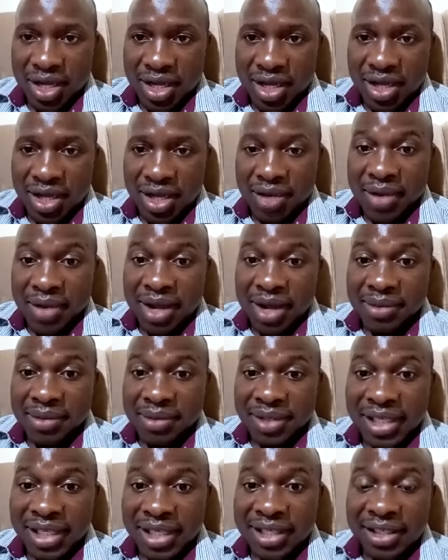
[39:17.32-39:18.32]
It becomes
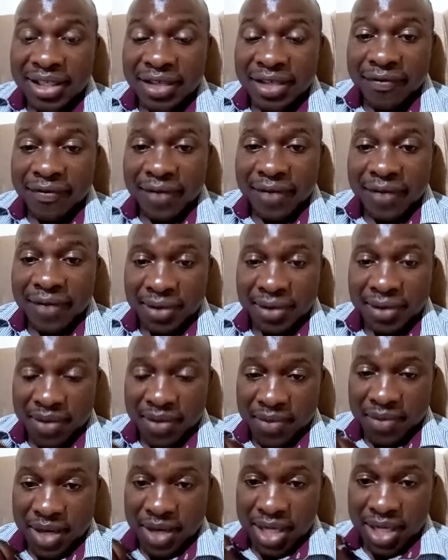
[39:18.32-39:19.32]
like it develops
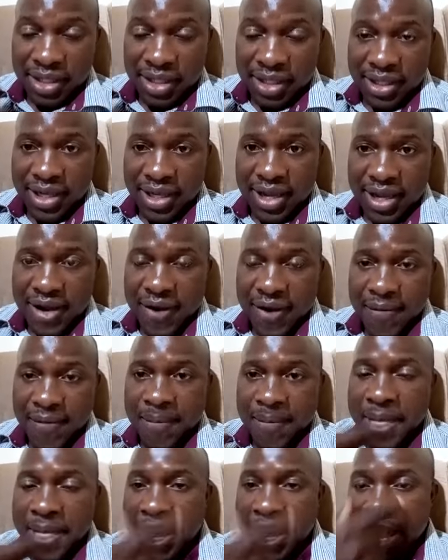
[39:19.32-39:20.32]
immunity. Yeah.
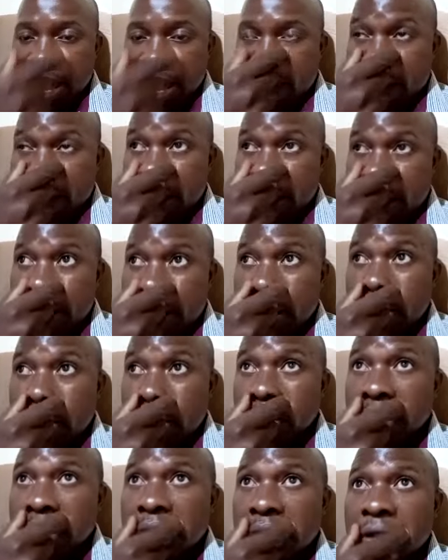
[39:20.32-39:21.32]
And it
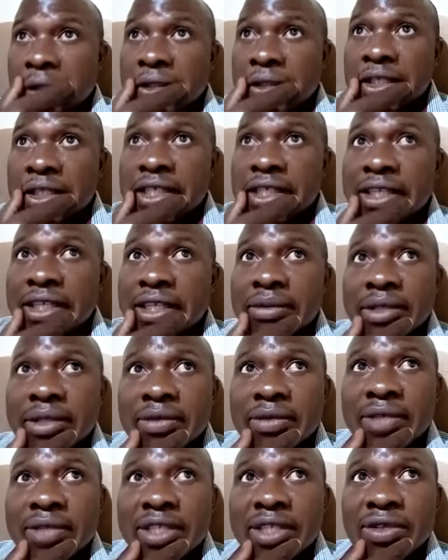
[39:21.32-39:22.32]
was telling us the other time that
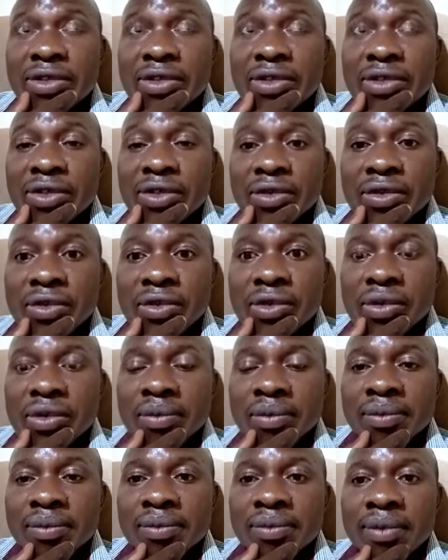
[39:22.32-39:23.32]
we need not to
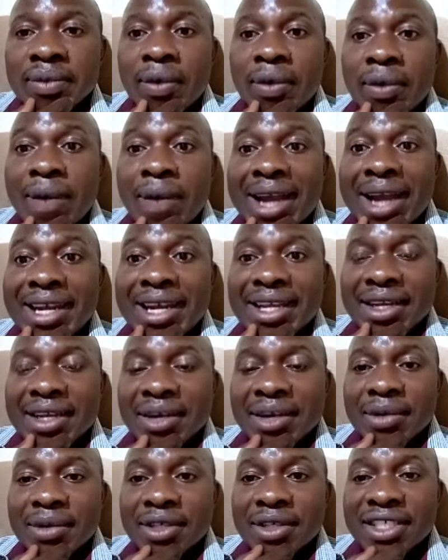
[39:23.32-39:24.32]
worry
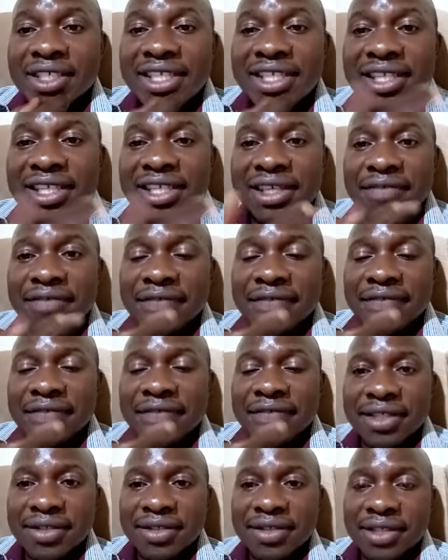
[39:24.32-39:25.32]
about these little
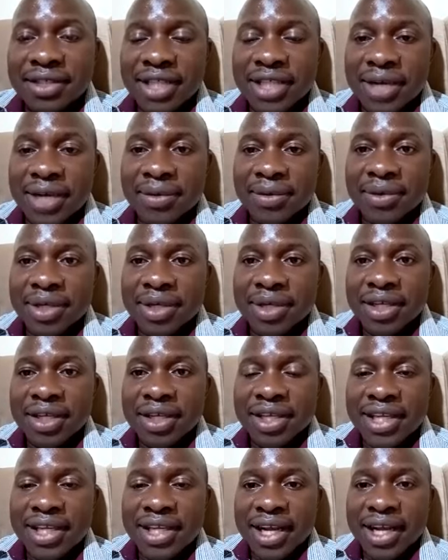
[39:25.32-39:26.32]
infections now.
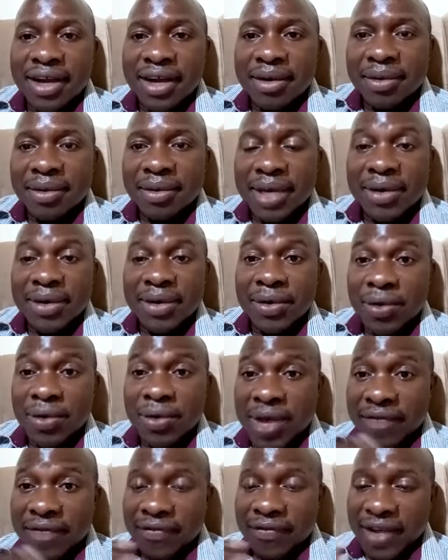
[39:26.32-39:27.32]
Yeah, when you do
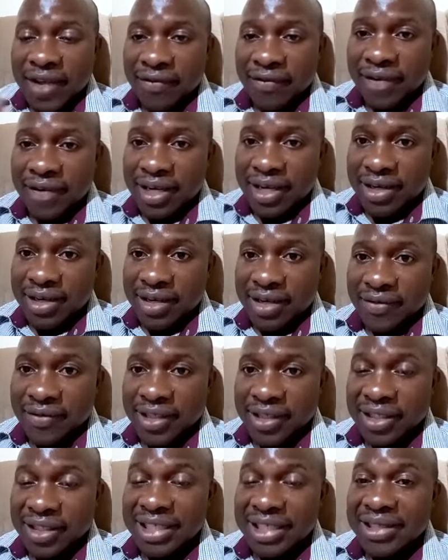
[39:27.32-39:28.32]
a 5-day dry
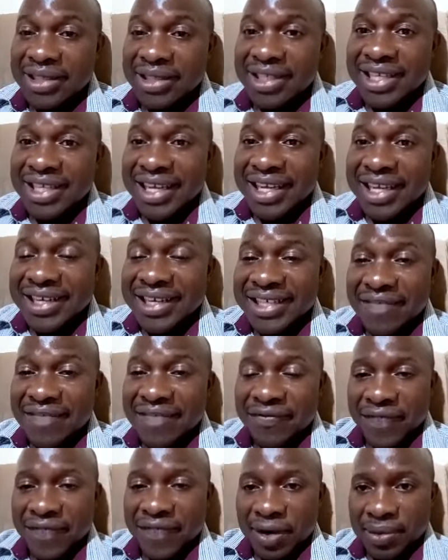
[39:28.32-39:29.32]
fast, it like
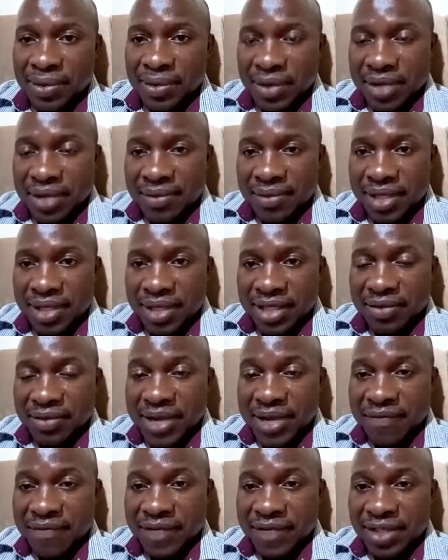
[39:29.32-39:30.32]
develops your immunity, you
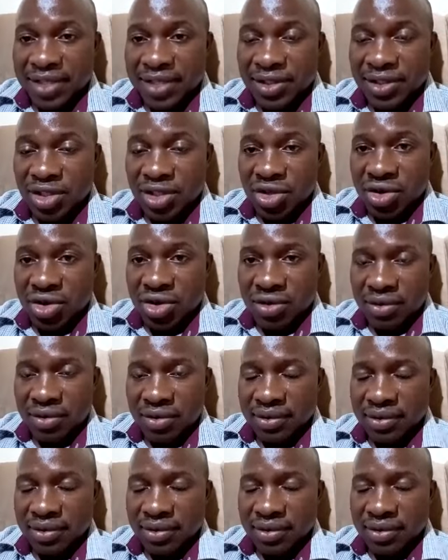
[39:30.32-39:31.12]
become very strong.